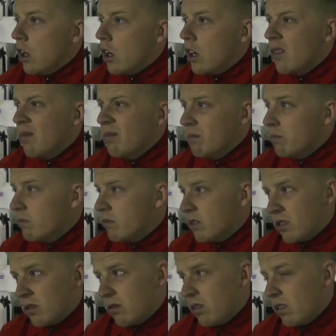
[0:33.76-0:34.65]

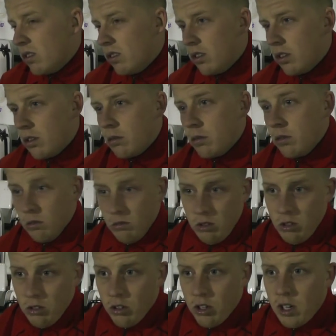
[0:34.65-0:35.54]

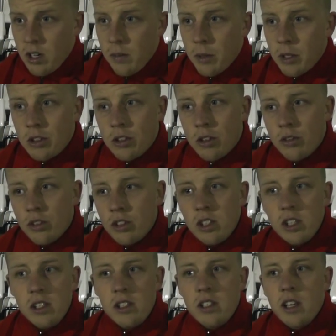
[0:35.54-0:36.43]
Not really, because
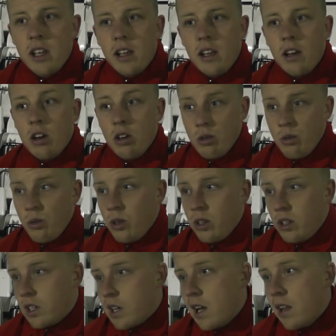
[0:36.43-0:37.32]
obviously you say
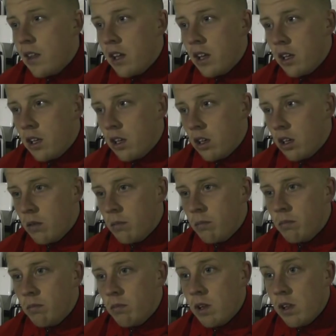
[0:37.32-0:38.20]
Oxford are down there,
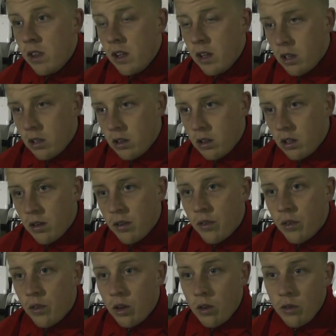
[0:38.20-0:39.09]
and they're
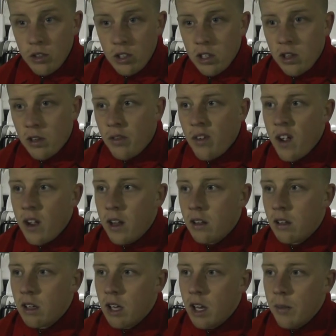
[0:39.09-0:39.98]

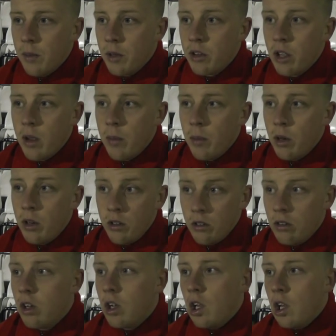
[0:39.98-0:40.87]
fighting to climb the table, and
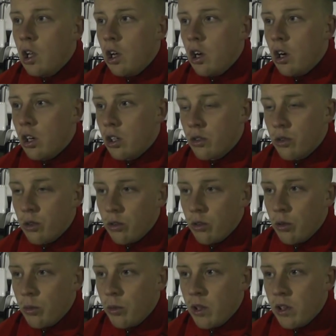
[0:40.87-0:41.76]
Oxford
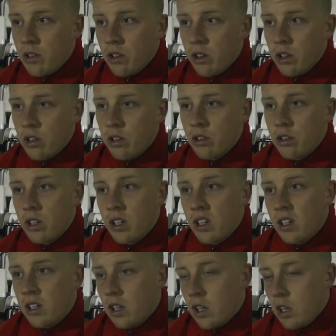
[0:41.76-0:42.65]
are up there, so you could
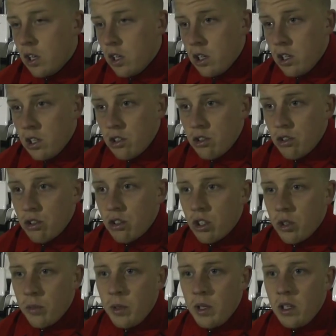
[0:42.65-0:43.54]
say it's
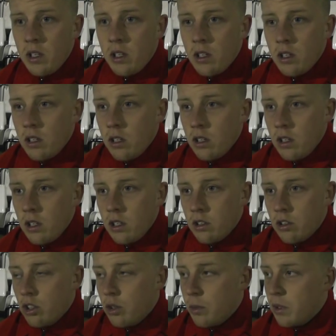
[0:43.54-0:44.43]
going
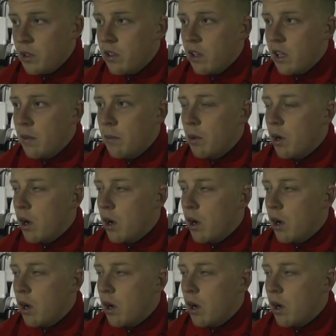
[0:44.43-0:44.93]
to be same.